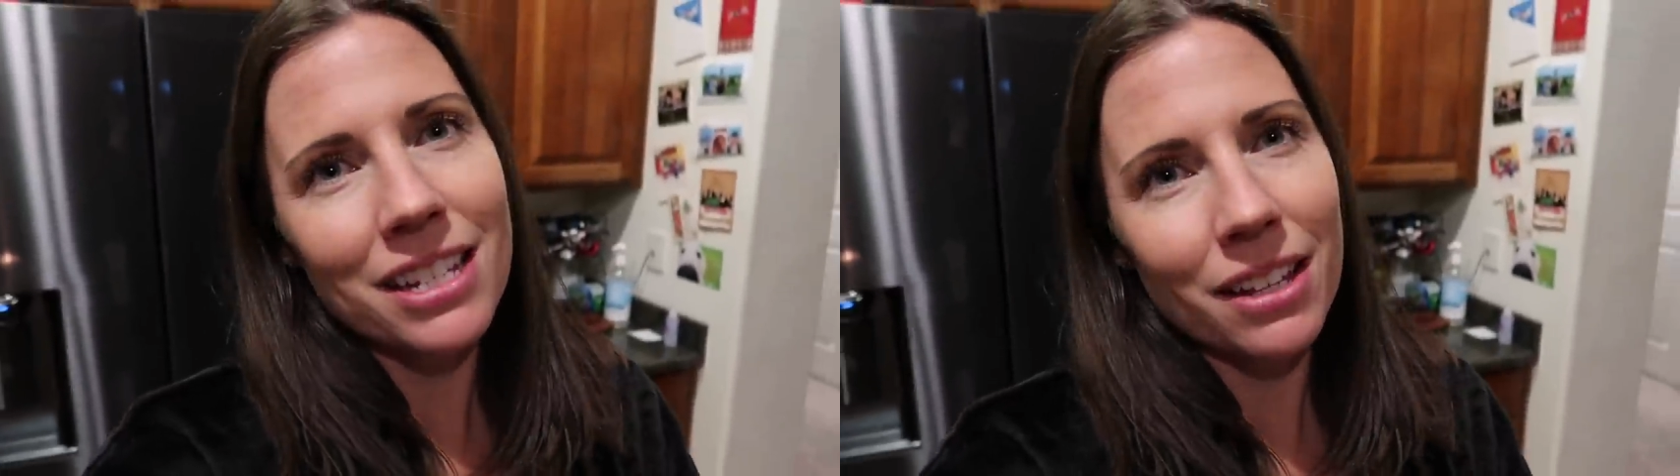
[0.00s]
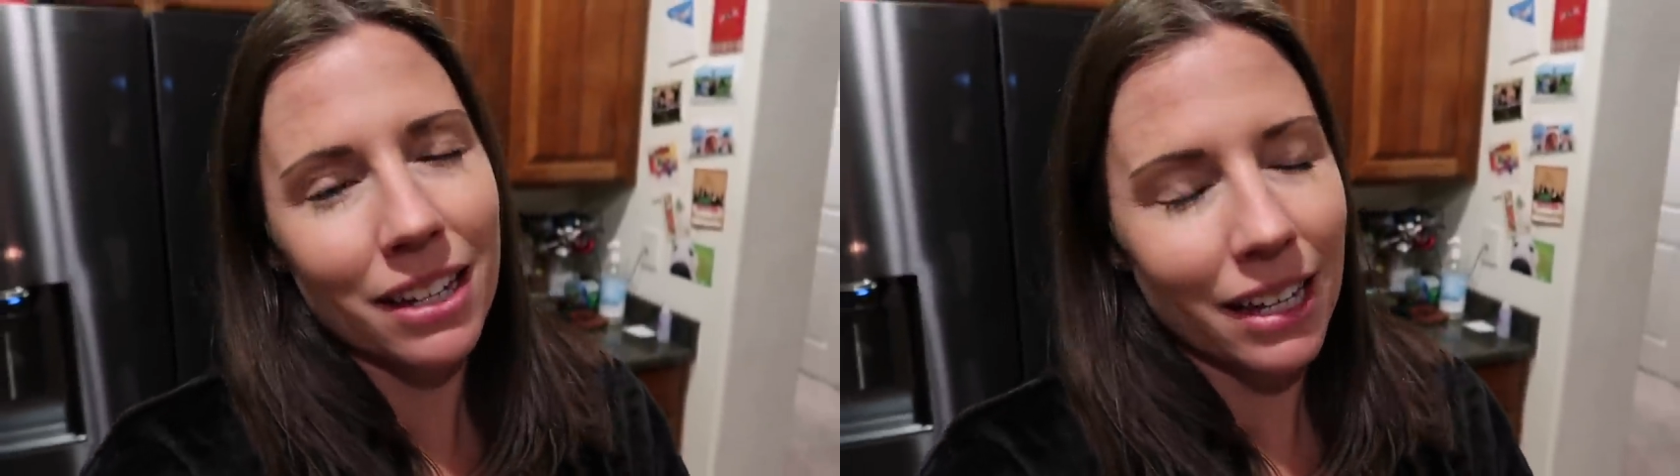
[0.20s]

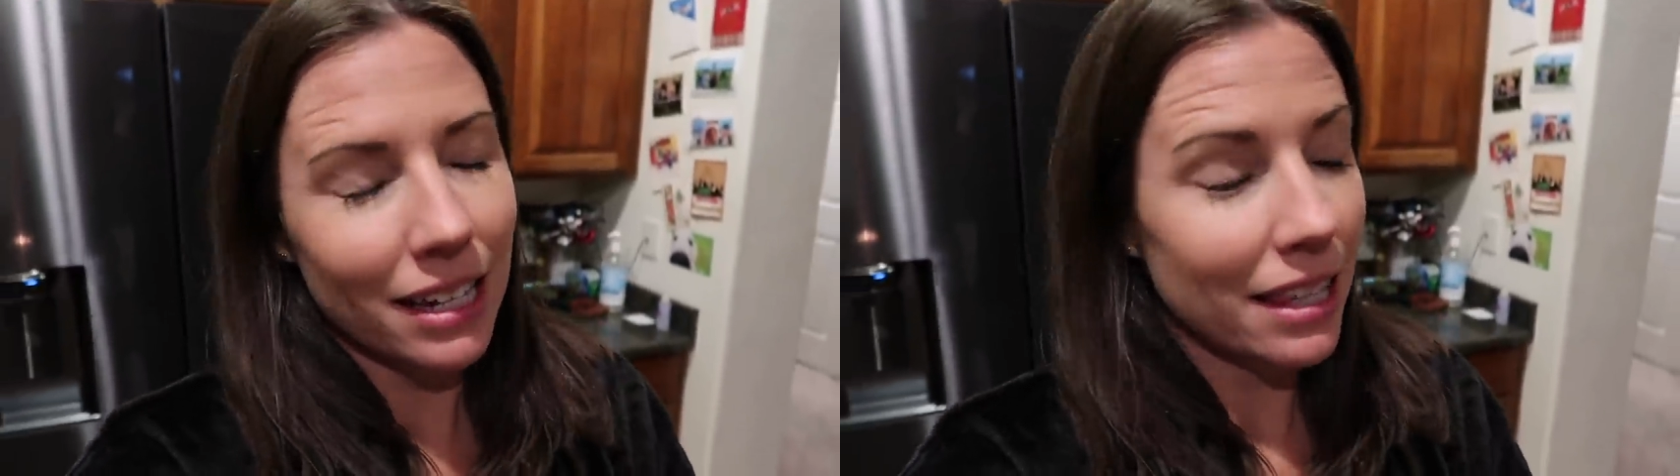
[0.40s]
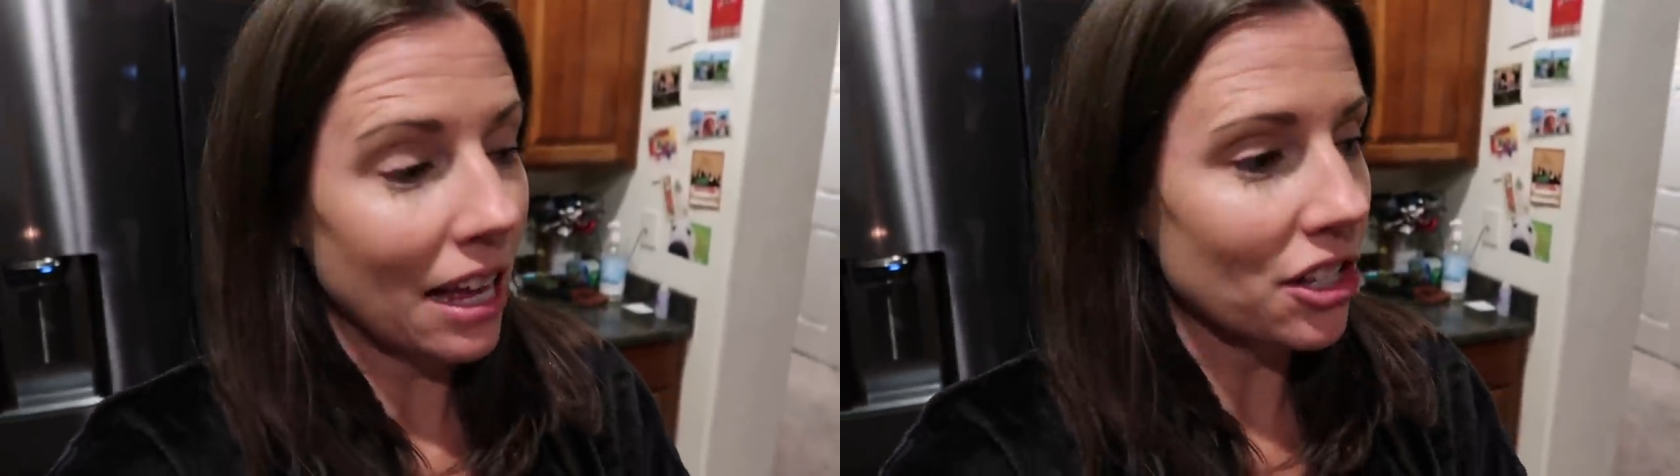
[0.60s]
So I'm gonna
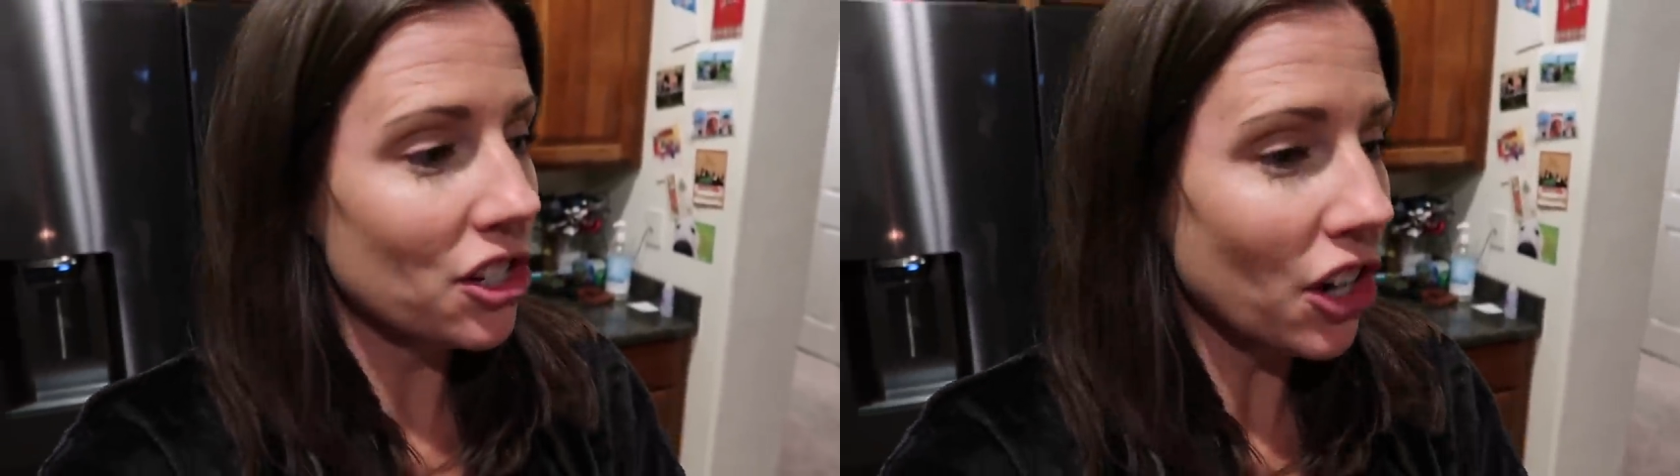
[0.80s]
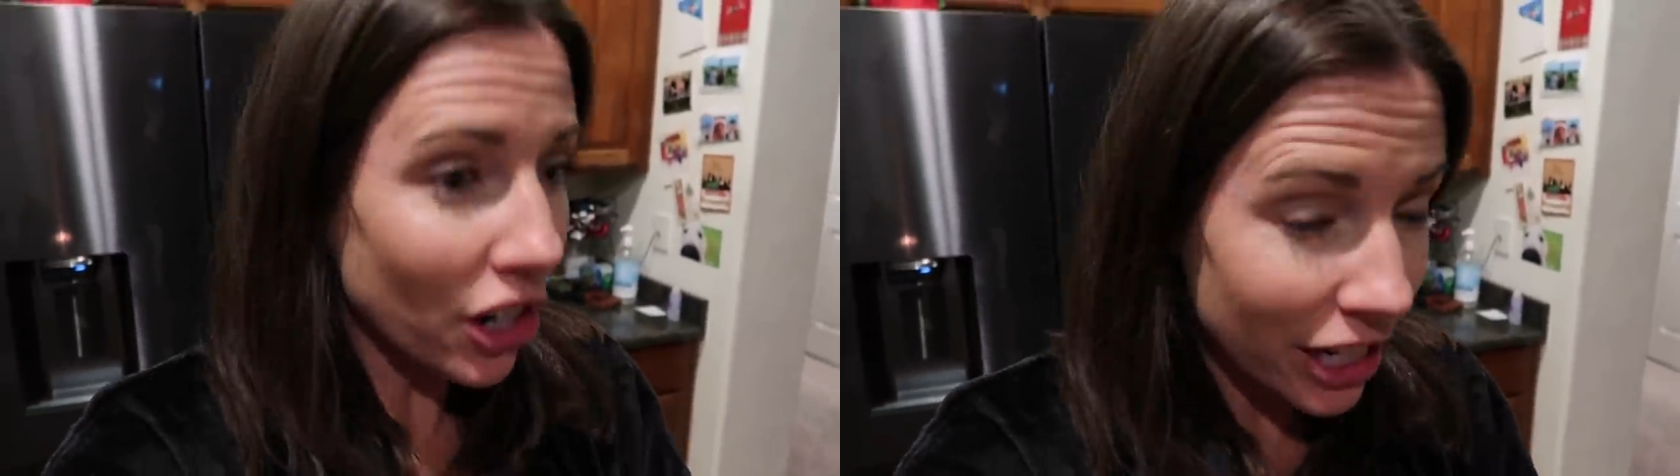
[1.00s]
get that
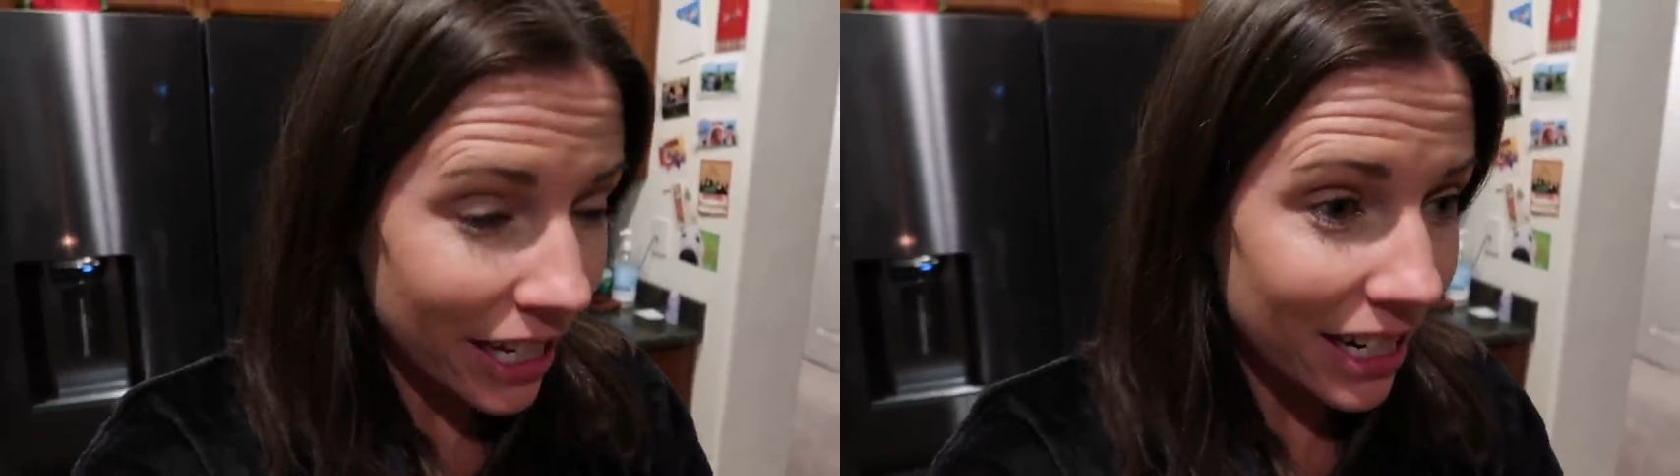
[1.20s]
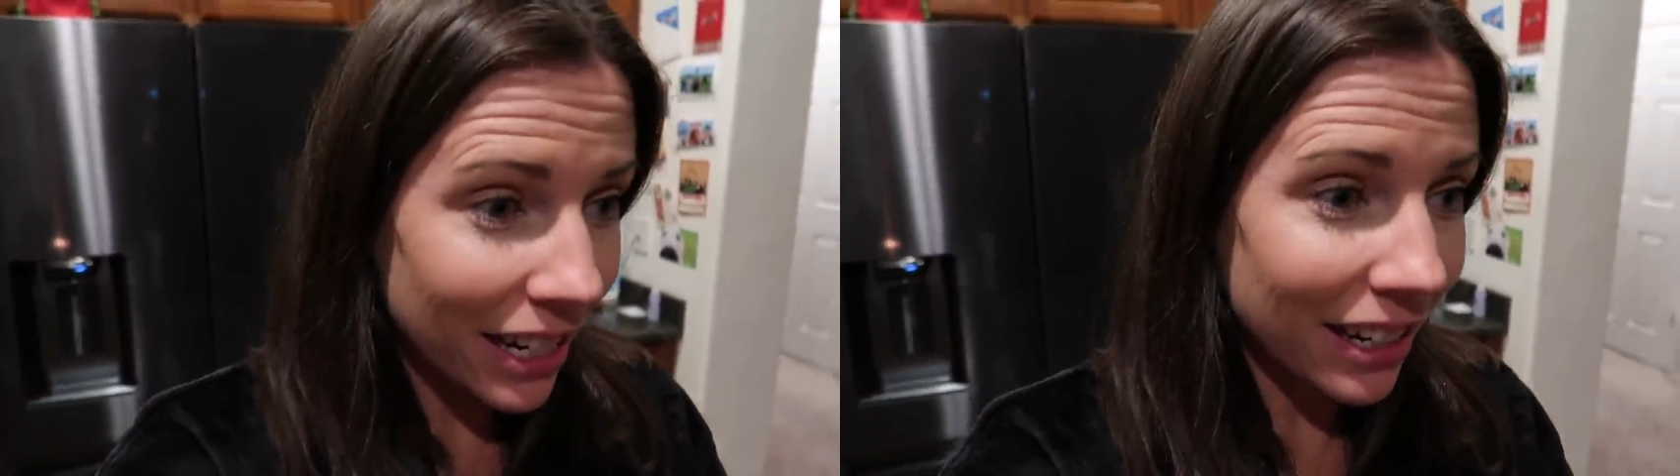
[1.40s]

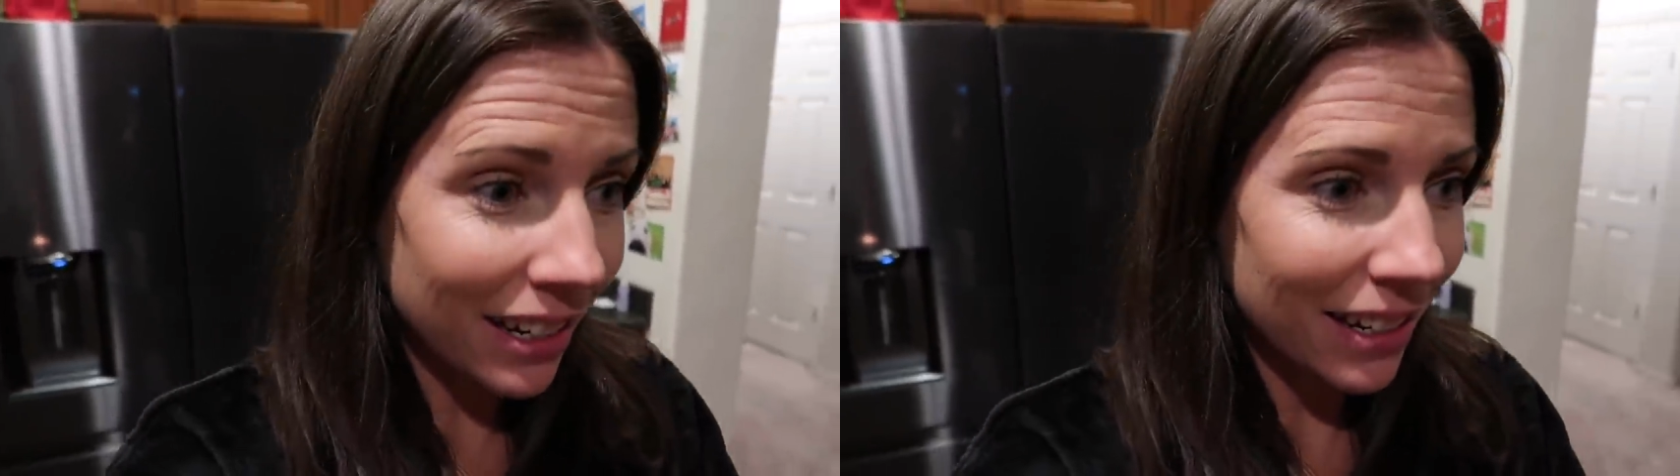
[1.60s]
started.